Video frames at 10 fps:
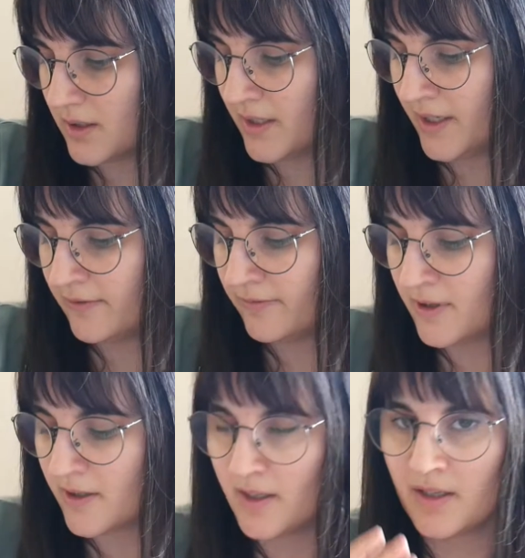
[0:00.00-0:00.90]
I have
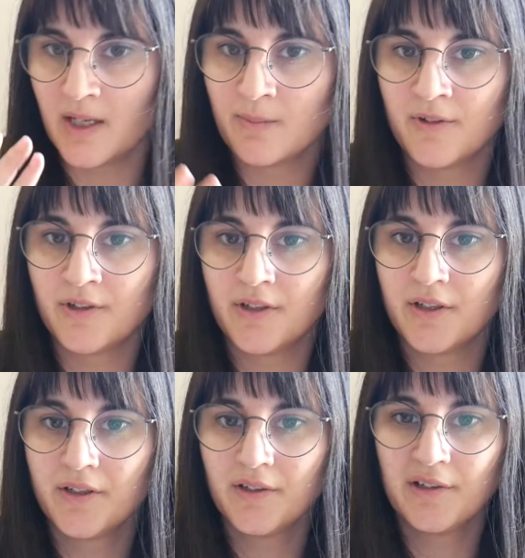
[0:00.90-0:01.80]
gotten like more
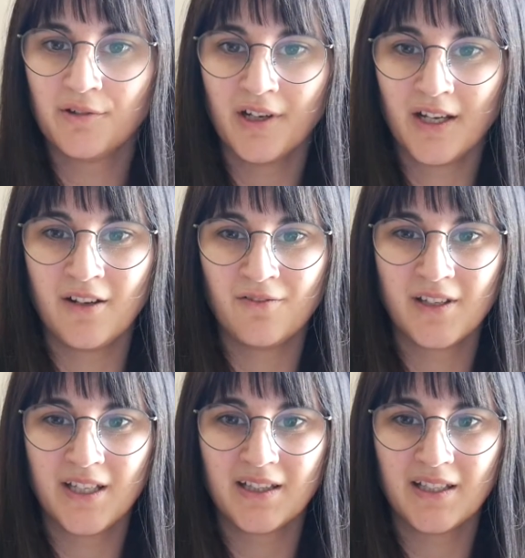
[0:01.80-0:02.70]
creative
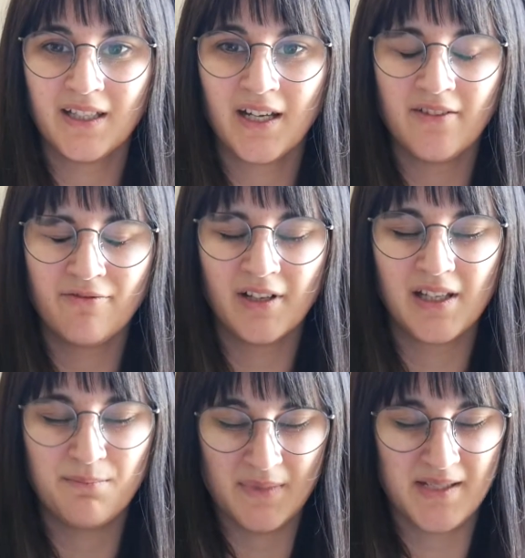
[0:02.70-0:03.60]
lately. I
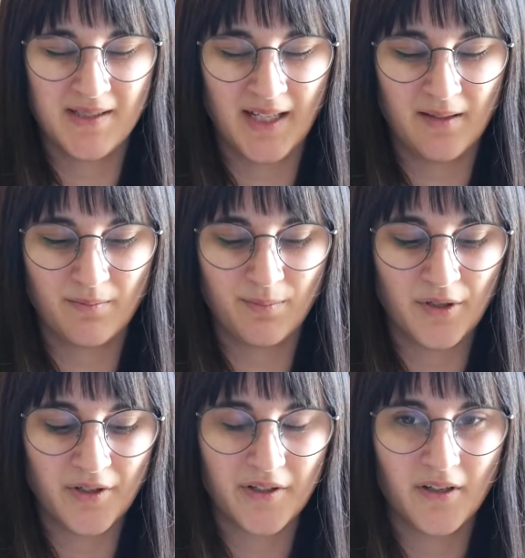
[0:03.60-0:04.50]
really missed that
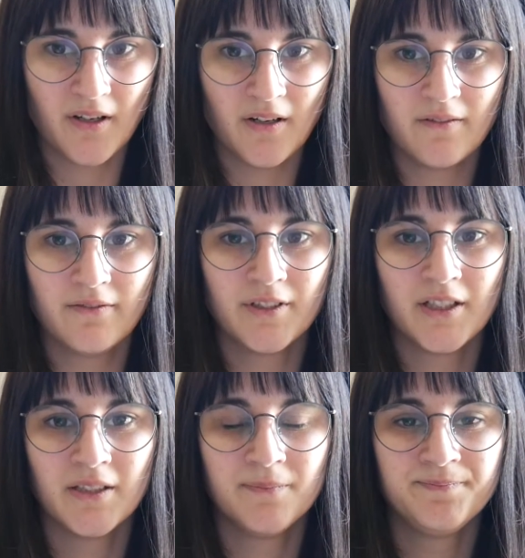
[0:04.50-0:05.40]
part of
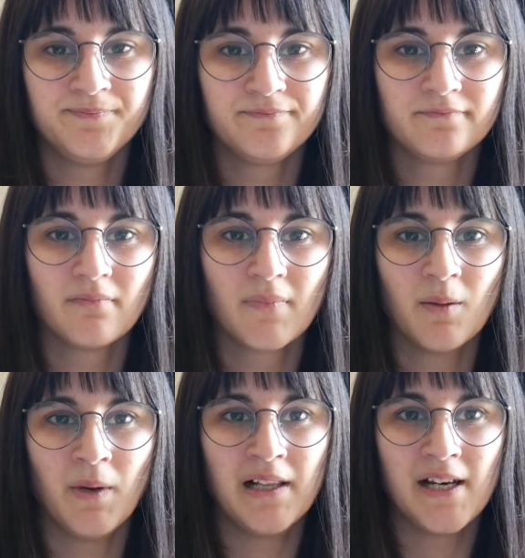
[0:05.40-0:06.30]

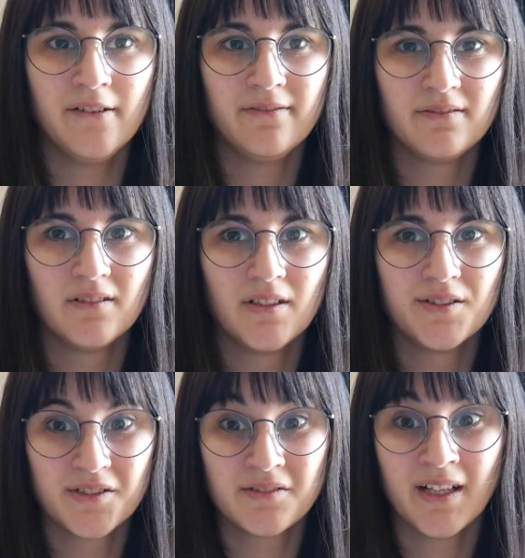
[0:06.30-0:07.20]
my life.
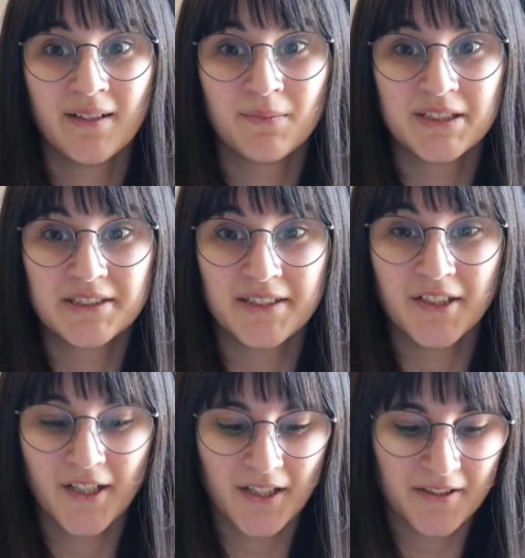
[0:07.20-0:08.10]
So that must
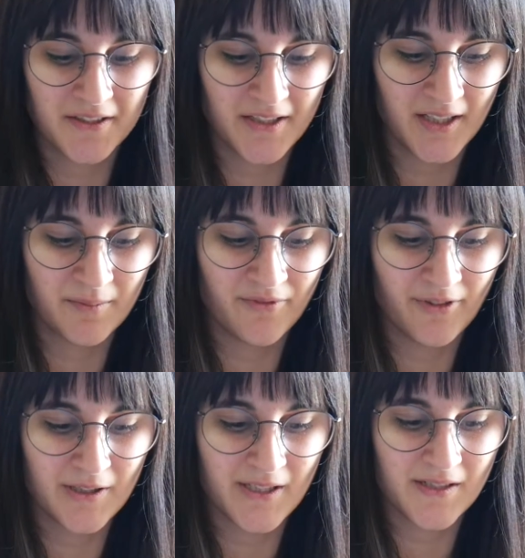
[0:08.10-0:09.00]
indicate that I am
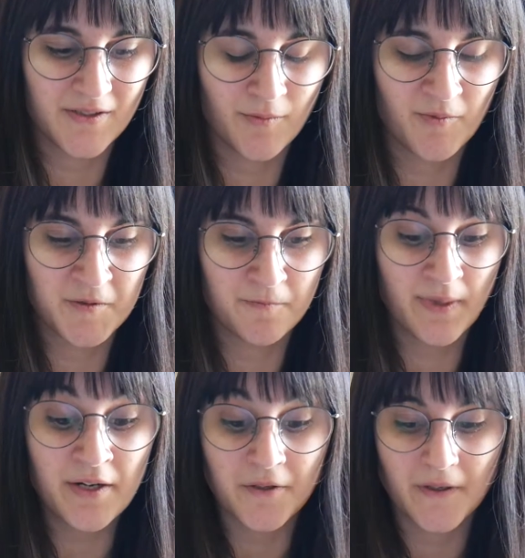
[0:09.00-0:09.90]
feeling somewhat
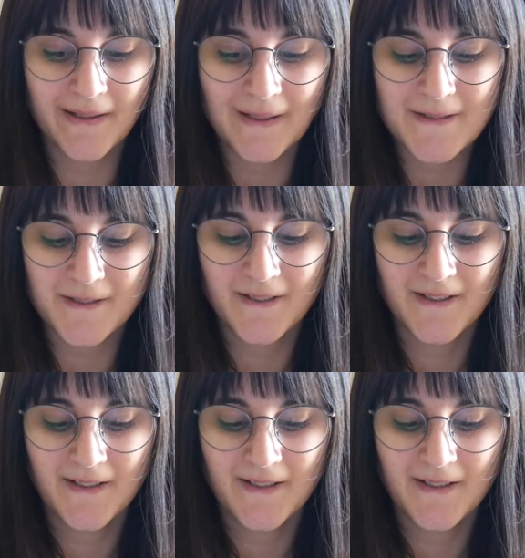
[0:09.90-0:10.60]
better, at least.